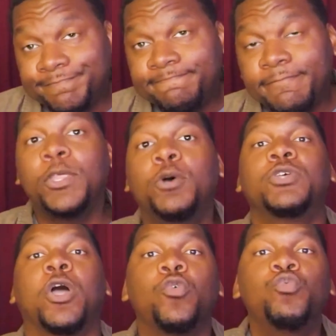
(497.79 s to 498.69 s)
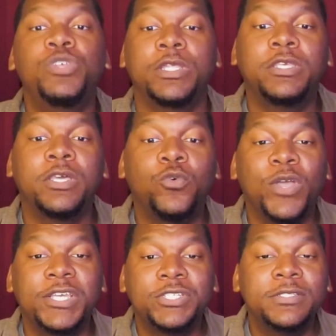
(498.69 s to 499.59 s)
those are really good
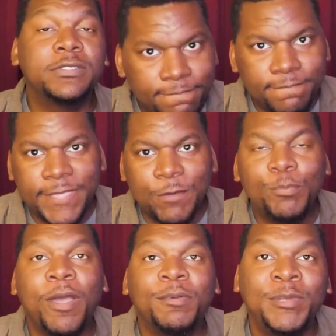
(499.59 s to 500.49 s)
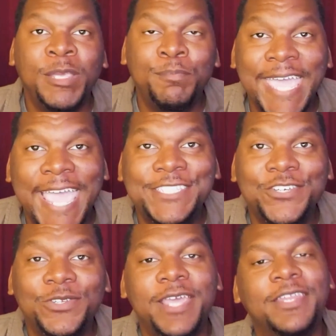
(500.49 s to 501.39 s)
questions that will probably be
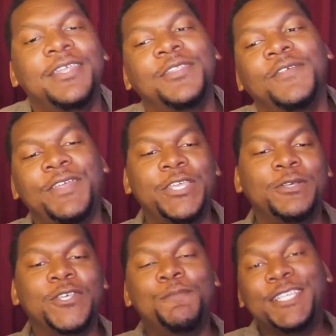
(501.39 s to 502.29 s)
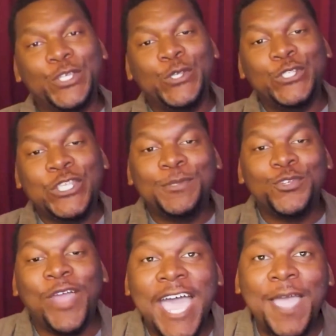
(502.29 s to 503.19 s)
answered in another video. So make sure you
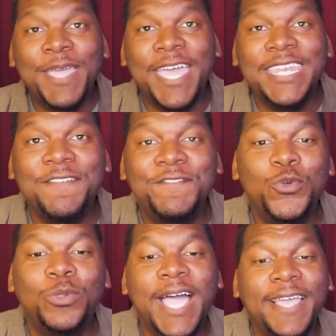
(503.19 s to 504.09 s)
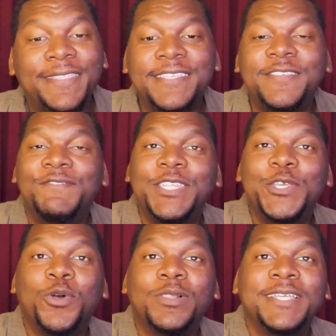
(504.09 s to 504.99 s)
subscribe. And if you like this
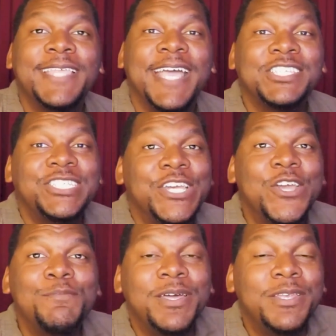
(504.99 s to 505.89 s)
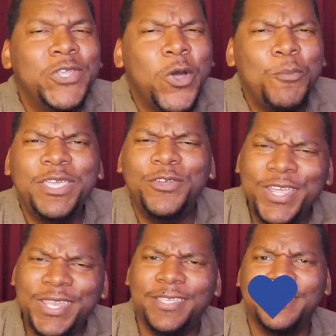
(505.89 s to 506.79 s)
video, click that share button. Don't be greedy.